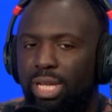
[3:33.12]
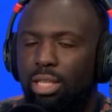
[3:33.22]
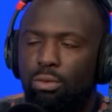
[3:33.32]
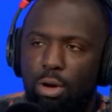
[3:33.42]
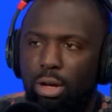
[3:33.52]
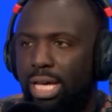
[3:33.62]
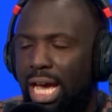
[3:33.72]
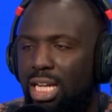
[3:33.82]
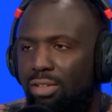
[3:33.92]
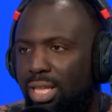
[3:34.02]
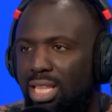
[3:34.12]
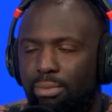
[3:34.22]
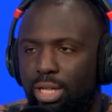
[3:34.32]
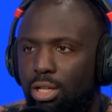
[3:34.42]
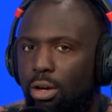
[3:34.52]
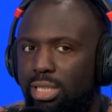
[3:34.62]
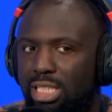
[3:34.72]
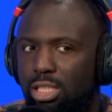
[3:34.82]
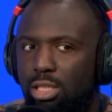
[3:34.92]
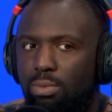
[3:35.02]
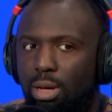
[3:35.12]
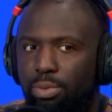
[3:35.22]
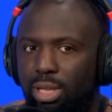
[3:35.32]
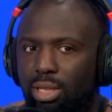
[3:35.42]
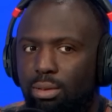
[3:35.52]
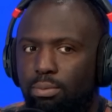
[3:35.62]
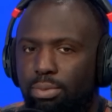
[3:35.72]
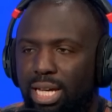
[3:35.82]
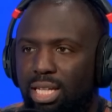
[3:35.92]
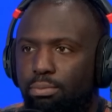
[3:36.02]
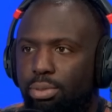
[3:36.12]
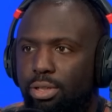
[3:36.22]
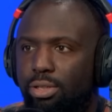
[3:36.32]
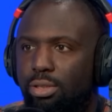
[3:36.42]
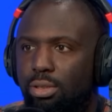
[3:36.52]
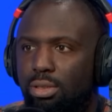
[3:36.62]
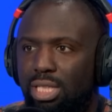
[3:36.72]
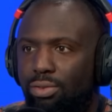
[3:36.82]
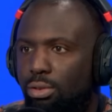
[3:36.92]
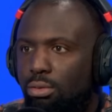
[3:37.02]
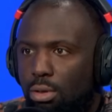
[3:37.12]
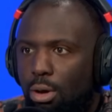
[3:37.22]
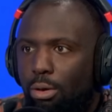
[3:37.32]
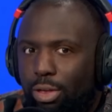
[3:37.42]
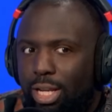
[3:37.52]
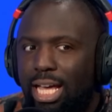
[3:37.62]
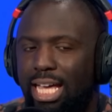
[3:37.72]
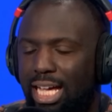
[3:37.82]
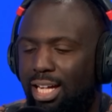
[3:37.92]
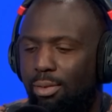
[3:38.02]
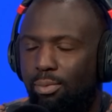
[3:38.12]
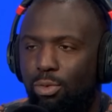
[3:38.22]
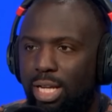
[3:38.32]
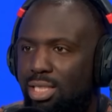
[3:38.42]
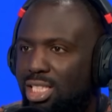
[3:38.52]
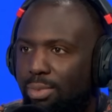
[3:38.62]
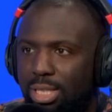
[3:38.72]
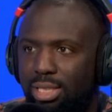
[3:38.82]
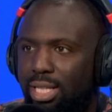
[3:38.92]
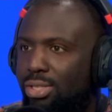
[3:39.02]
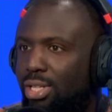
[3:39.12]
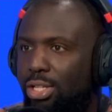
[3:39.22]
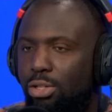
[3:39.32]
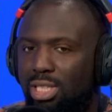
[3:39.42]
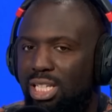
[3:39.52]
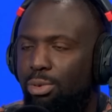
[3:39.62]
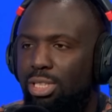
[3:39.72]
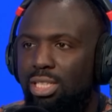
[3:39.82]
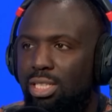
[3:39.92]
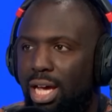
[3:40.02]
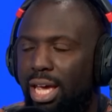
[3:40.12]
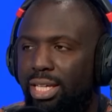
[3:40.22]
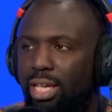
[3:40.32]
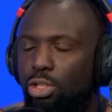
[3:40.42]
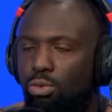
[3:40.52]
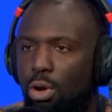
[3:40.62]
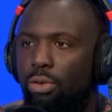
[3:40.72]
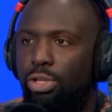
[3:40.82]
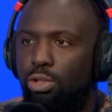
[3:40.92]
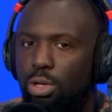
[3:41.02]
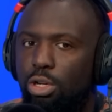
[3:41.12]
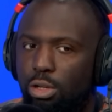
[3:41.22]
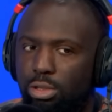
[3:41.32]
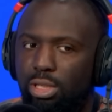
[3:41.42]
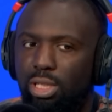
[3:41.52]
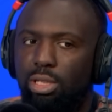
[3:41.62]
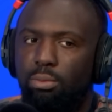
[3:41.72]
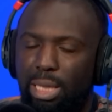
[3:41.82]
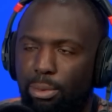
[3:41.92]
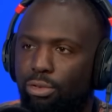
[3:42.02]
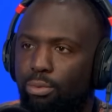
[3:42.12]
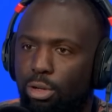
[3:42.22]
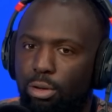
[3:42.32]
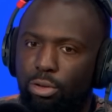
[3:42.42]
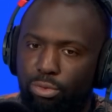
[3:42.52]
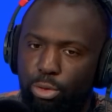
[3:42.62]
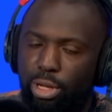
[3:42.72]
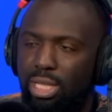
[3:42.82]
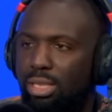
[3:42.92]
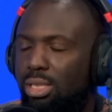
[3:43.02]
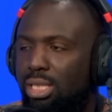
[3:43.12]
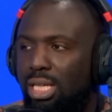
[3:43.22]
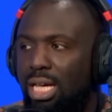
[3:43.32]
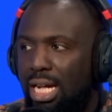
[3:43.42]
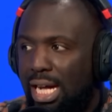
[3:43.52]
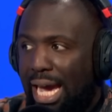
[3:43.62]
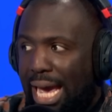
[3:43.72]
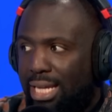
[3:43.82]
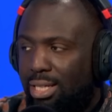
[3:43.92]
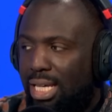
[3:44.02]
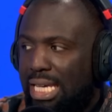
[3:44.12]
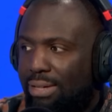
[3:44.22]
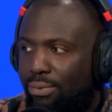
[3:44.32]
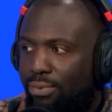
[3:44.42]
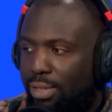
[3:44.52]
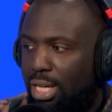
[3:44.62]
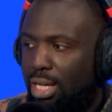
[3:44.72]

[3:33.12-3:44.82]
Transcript: being the wrong kind of ethnic minority. It's just about being a bad person. If you know that racism exists and you're deliberately denying it, you know that you are hurting people from your ethnicity. And if,